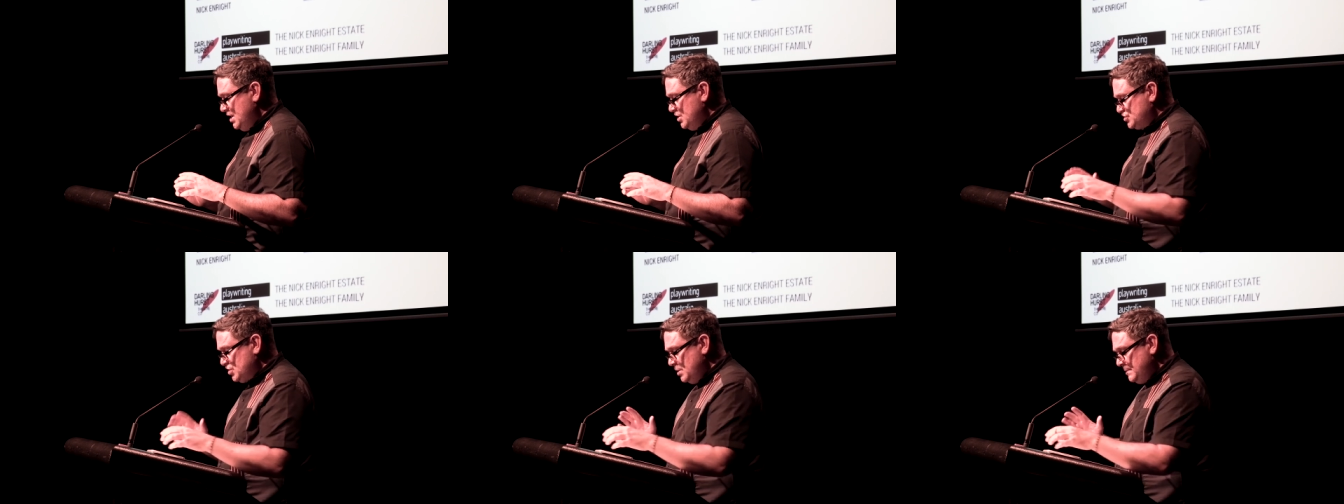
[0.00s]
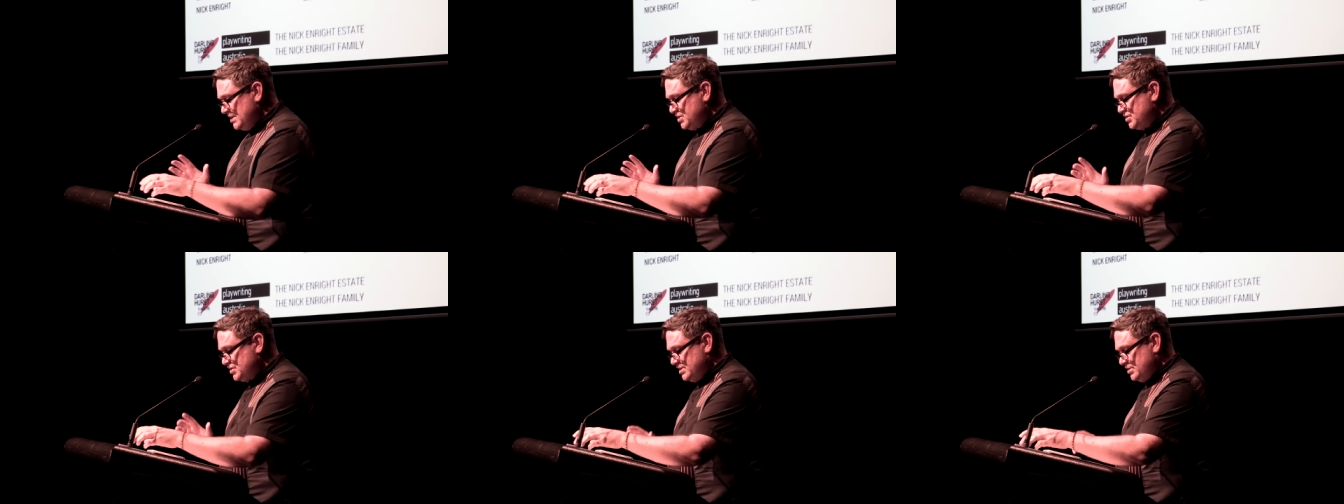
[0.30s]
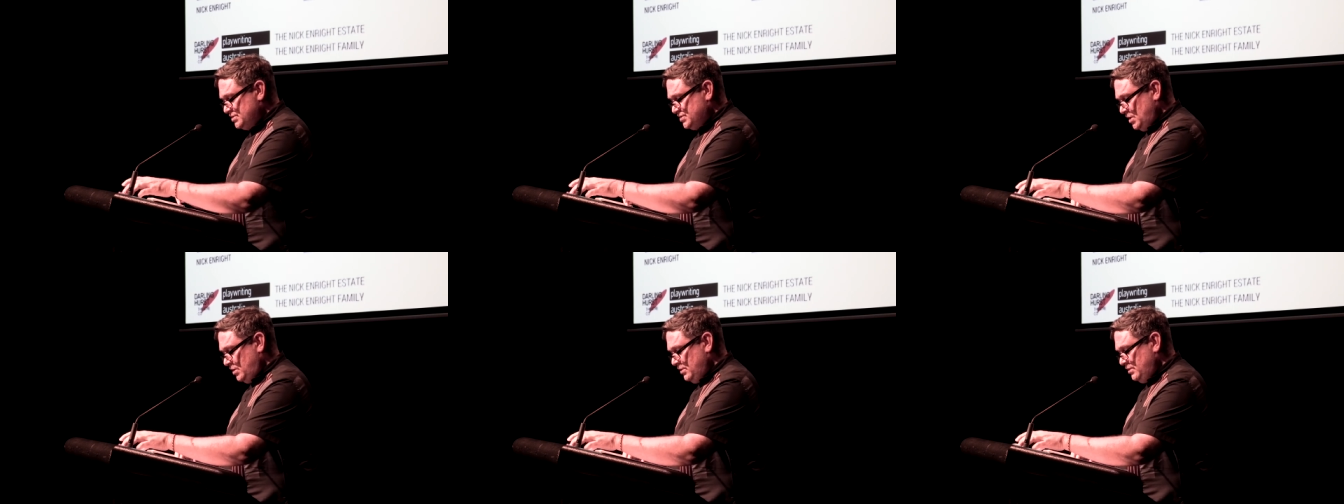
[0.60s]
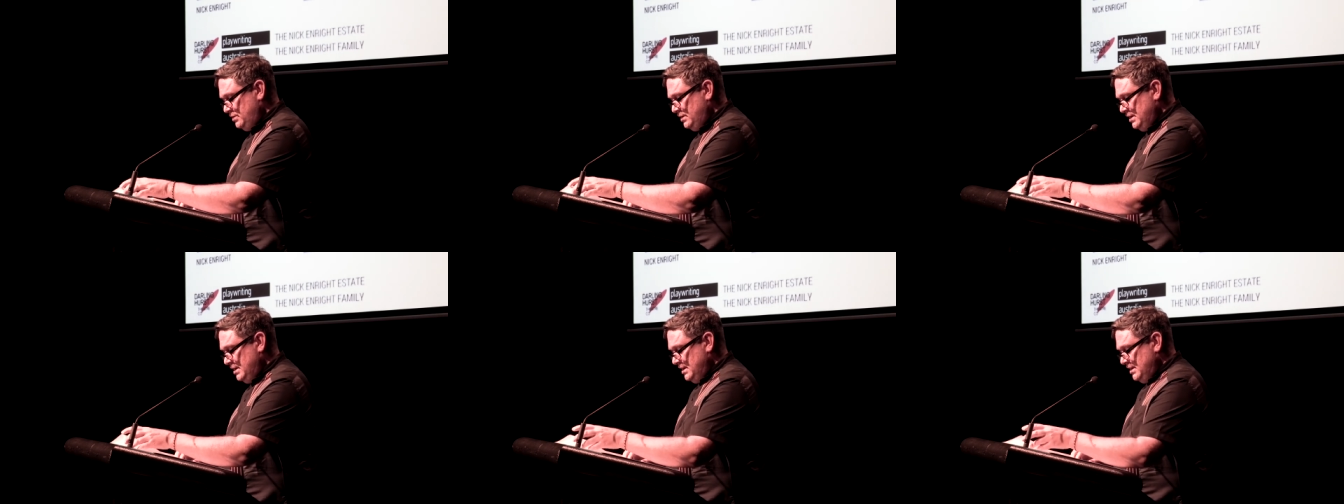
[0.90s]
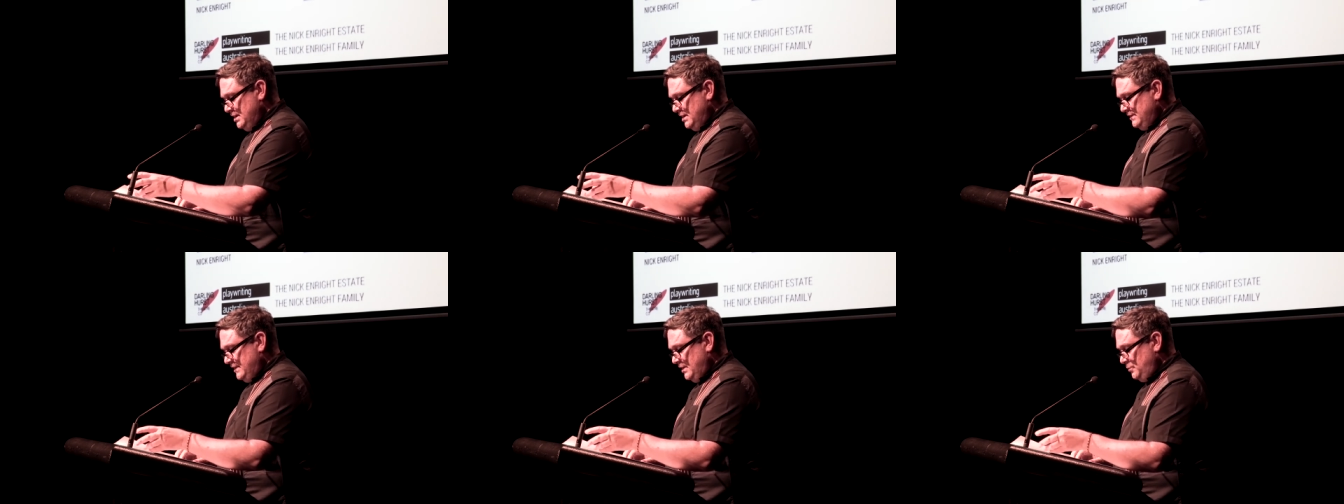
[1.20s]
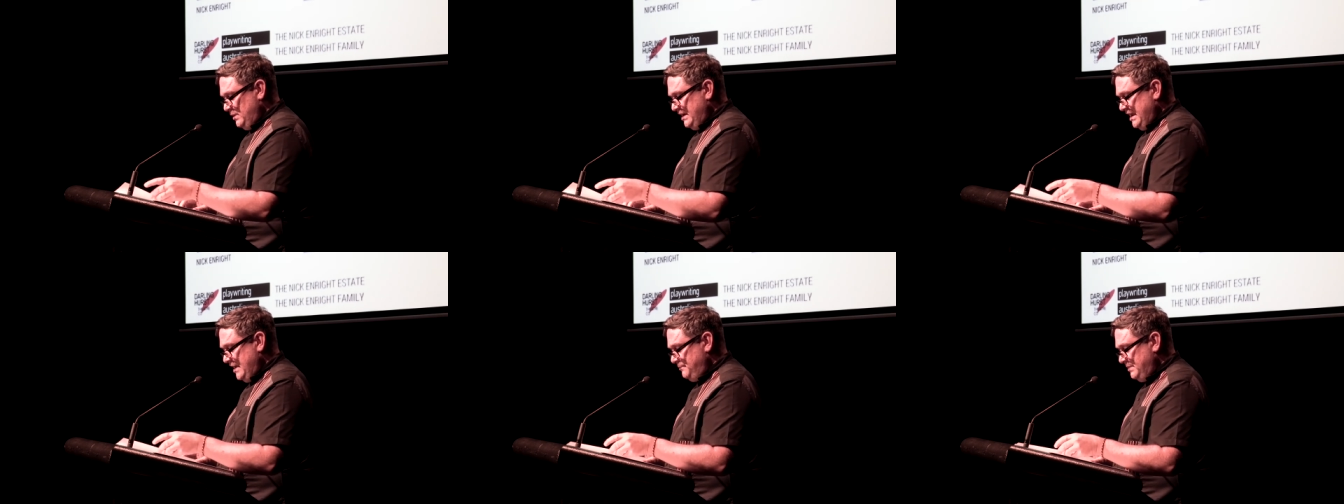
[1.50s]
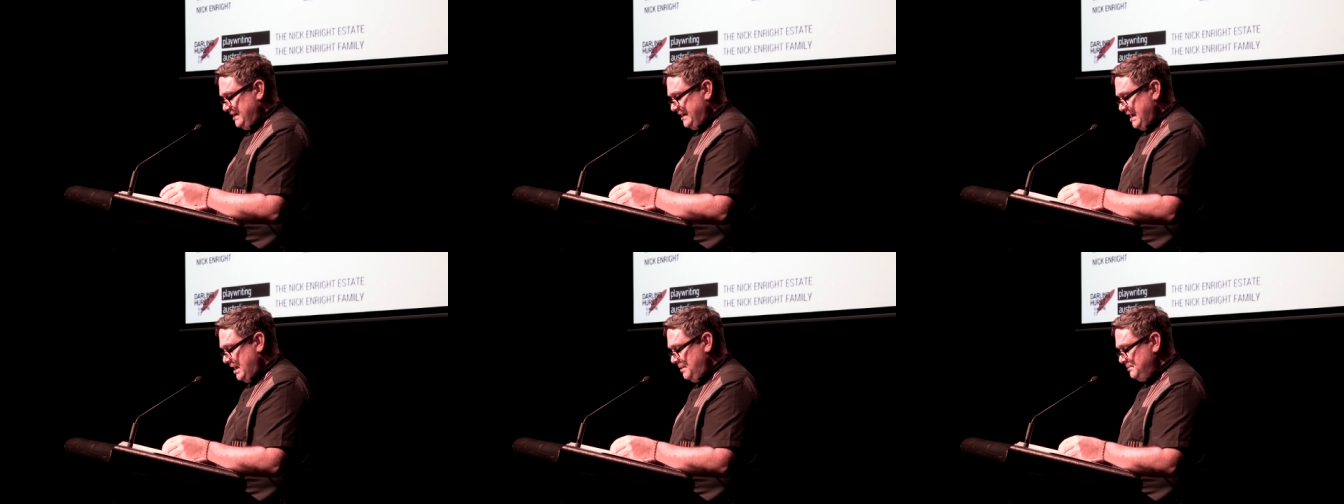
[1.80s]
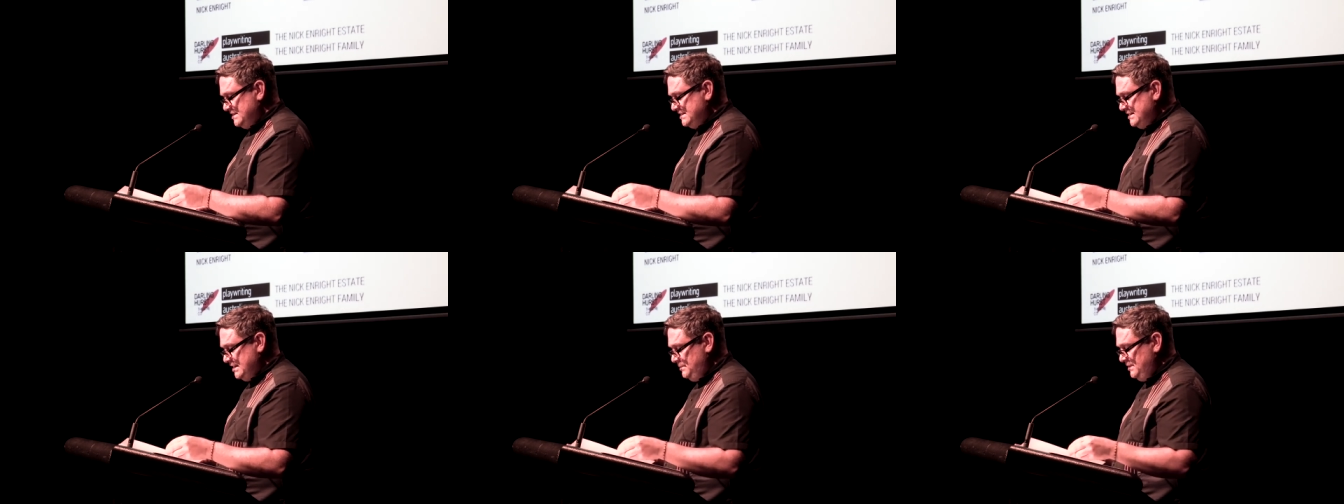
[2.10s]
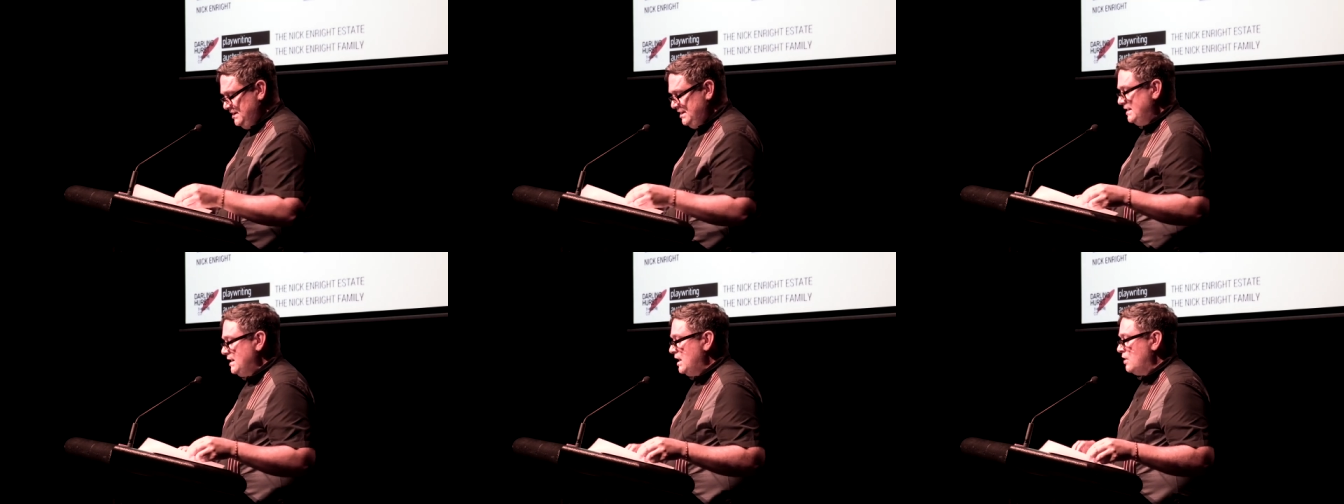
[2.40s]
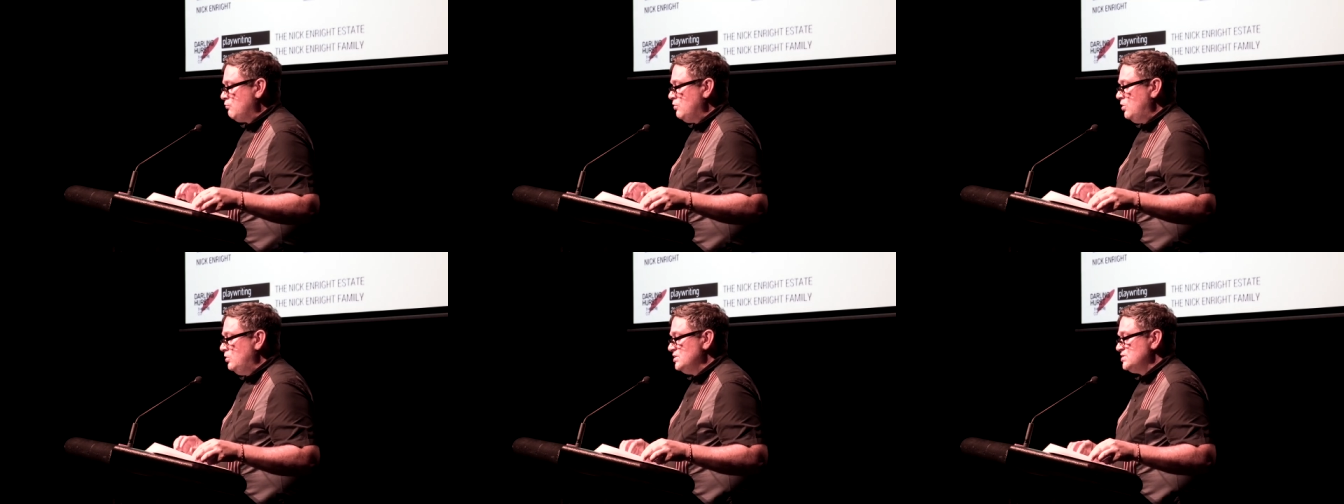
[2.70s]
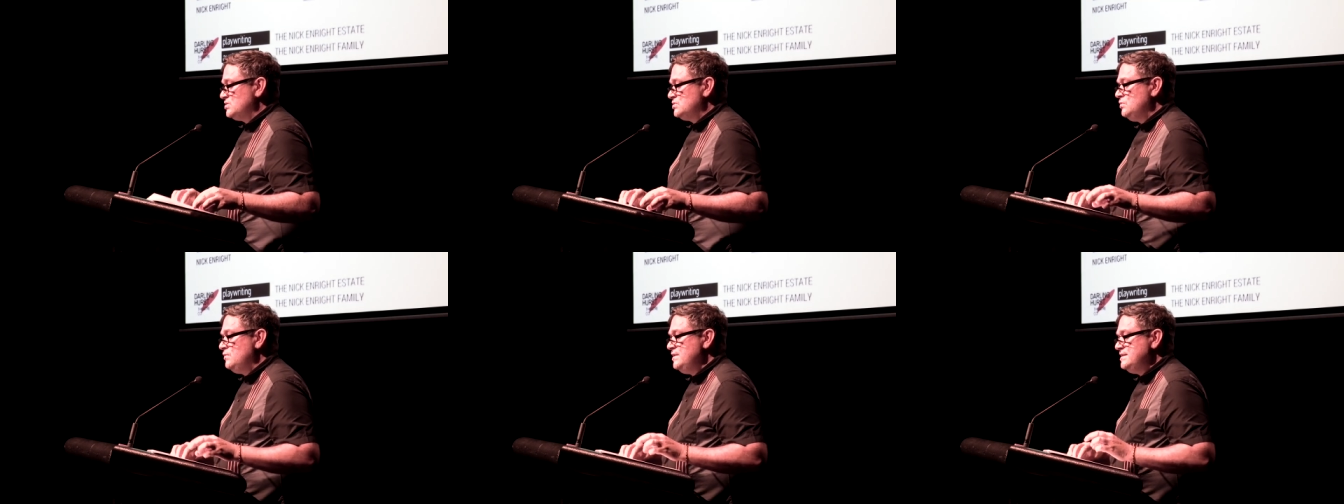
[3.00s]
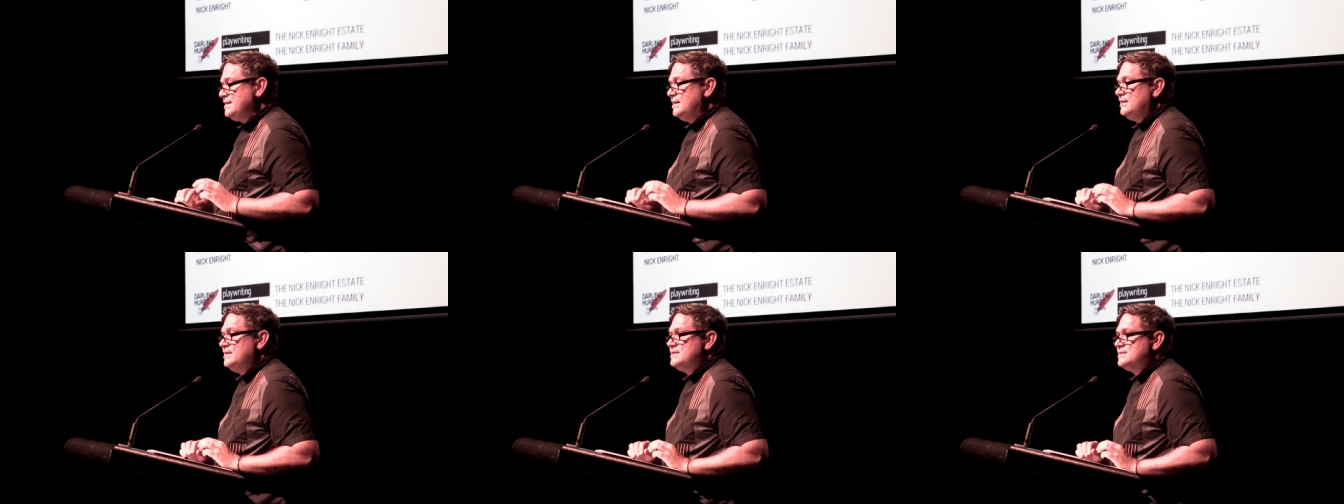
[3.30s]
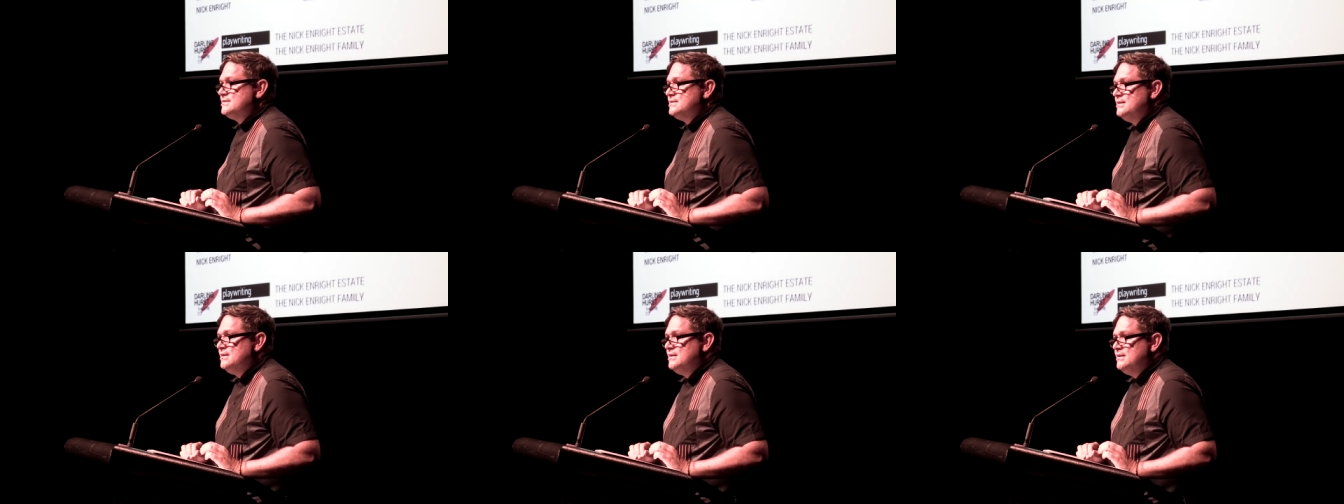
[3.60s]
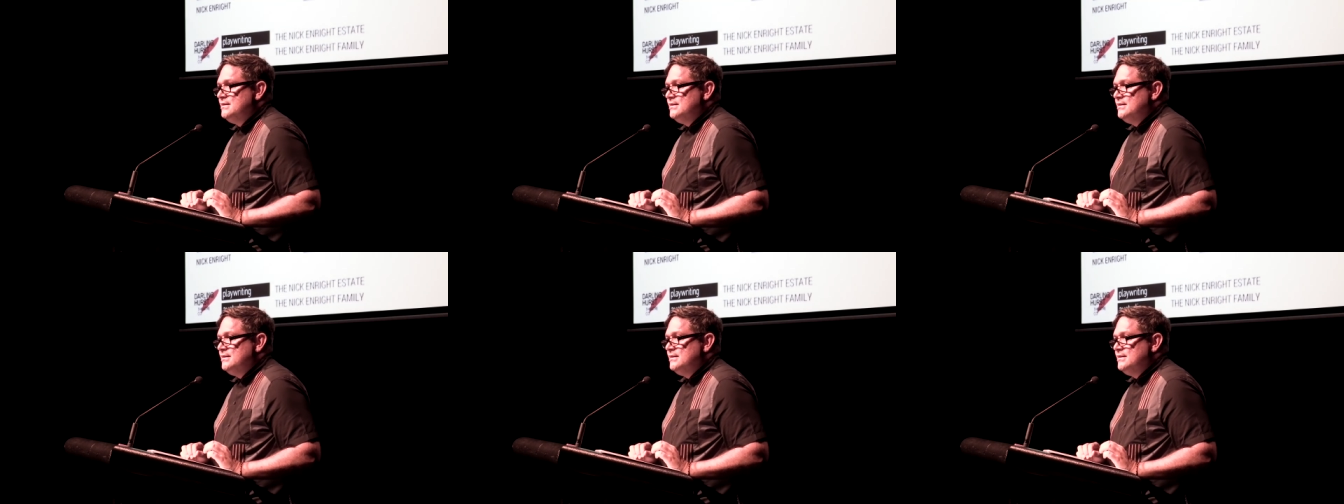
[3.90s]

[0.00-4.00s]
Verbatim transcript: so much so that we have become timid in our role as storytellers.